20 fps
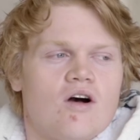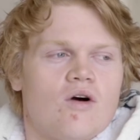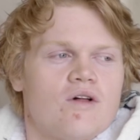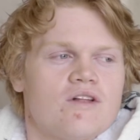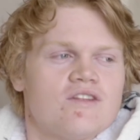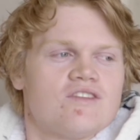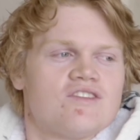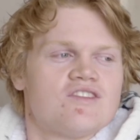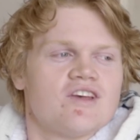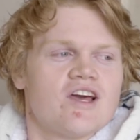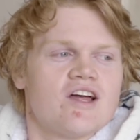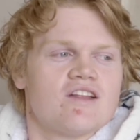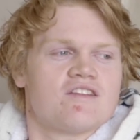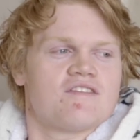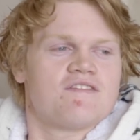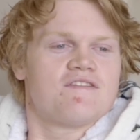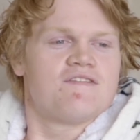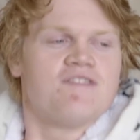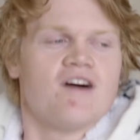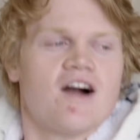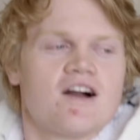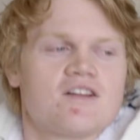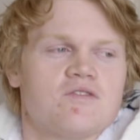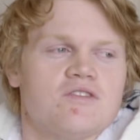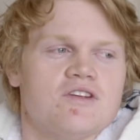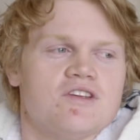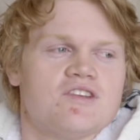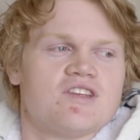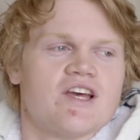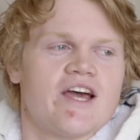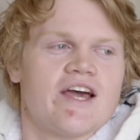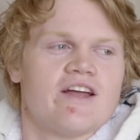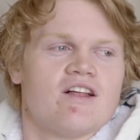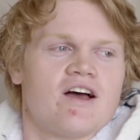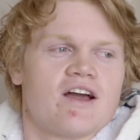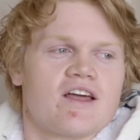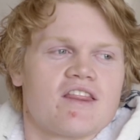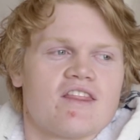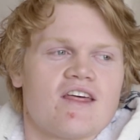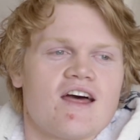Oh, it sounds fucked when you say it
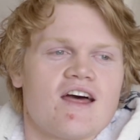like